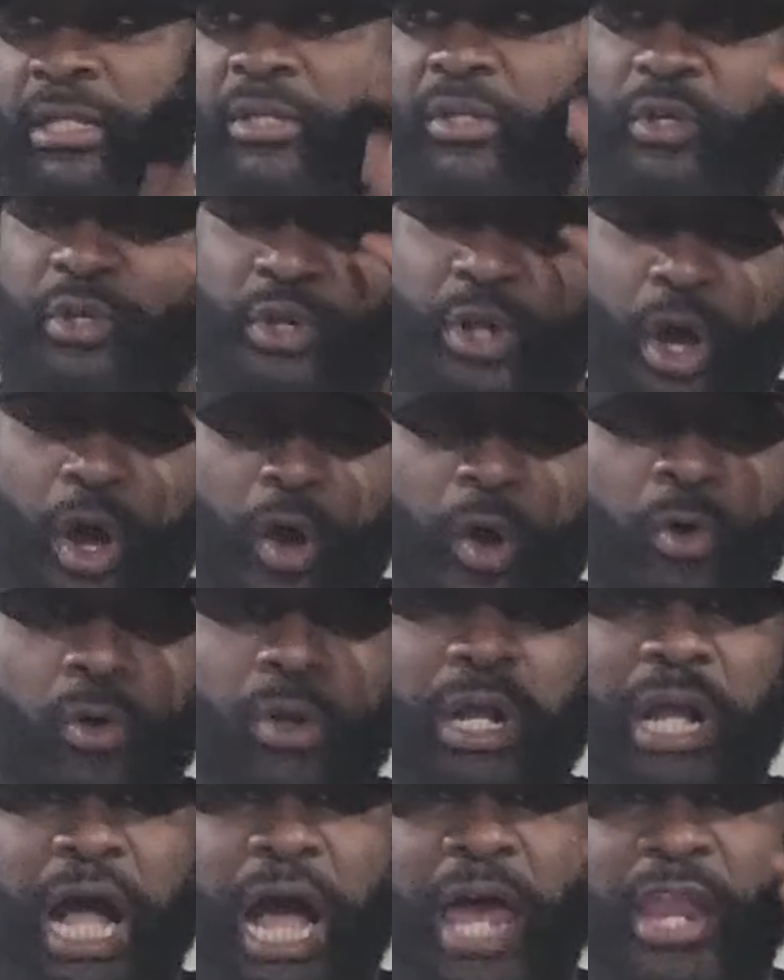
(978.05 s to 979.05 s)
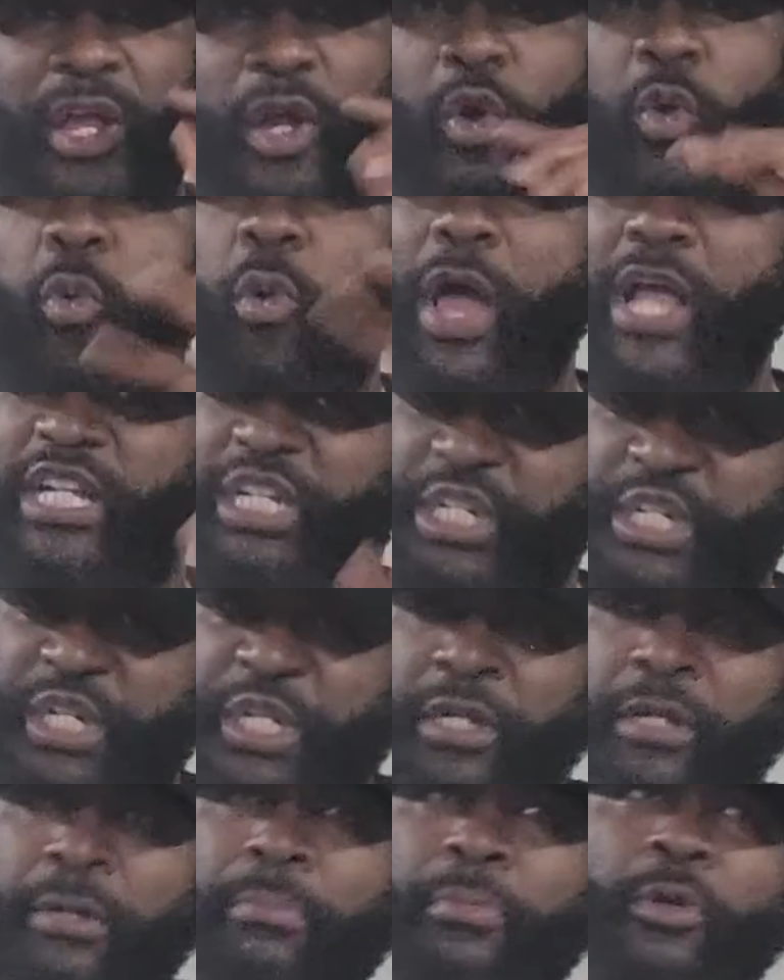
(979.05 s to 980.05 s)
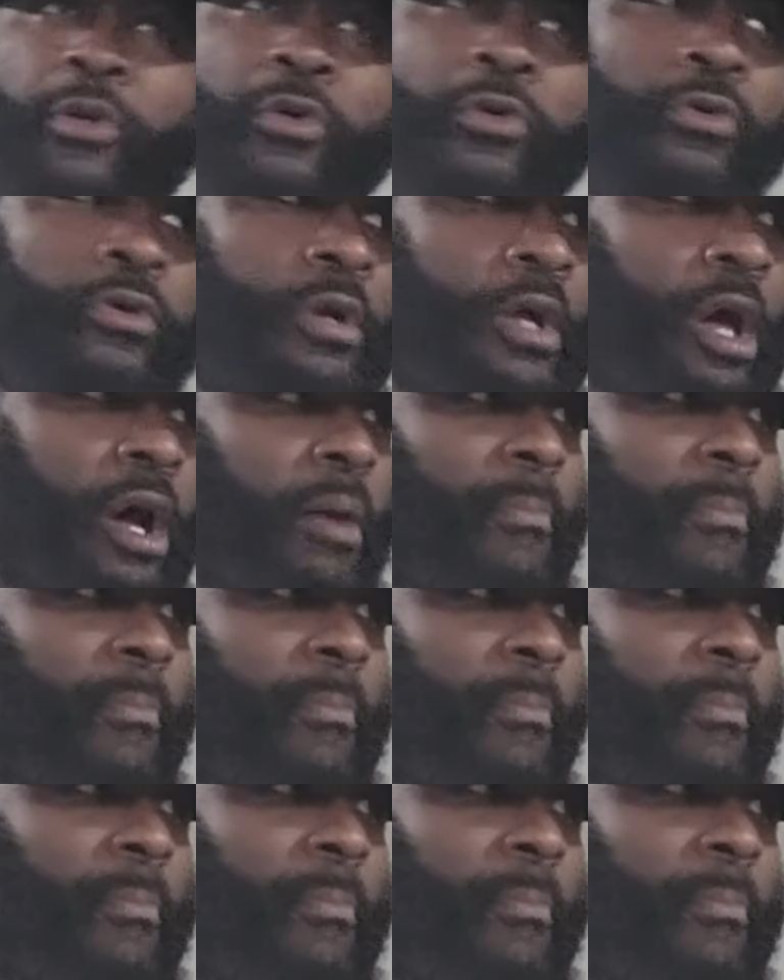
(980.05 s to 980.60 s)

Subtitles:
you know, kind of questionable,